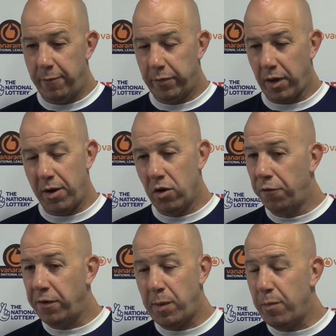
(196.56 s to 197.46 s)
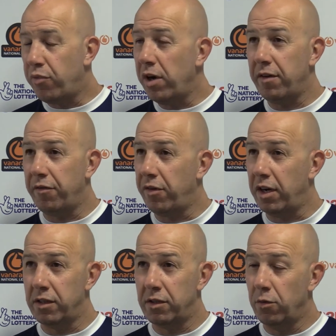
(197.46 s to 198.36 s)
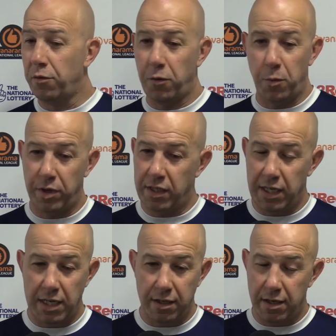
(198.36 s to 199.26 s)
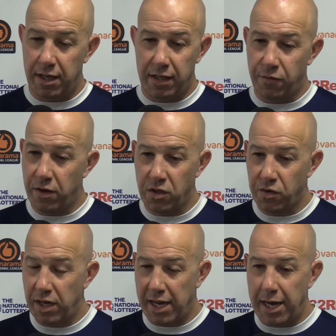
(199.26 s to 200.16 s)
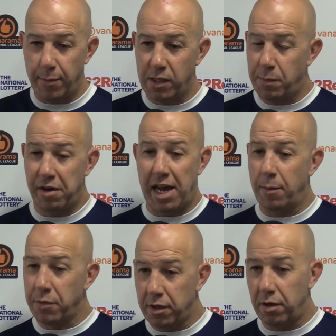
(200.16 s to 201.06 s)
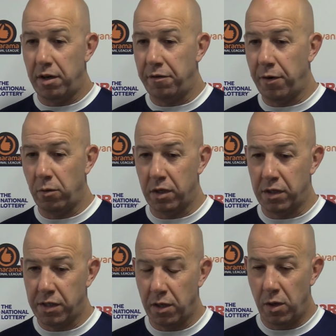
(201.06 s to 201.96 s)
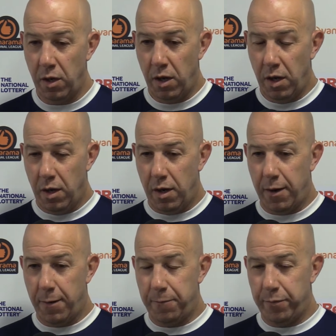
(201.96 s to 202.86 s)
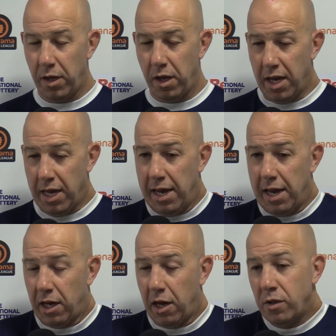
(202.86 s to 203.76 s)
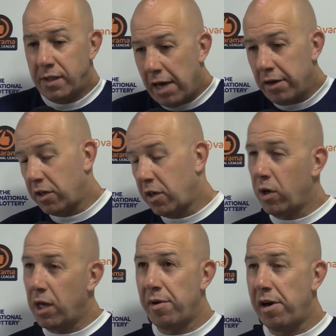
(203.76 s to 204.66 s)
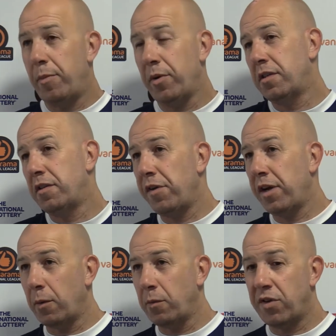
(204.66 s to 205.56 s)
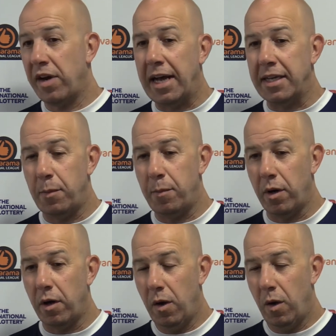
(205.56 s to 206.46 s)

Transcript: Northey's been brilliant for us all through pre-season, and in these first 3 games he's been absolutely faultless. So it goes down as a goalkeeper error because the free kick was straight at him, but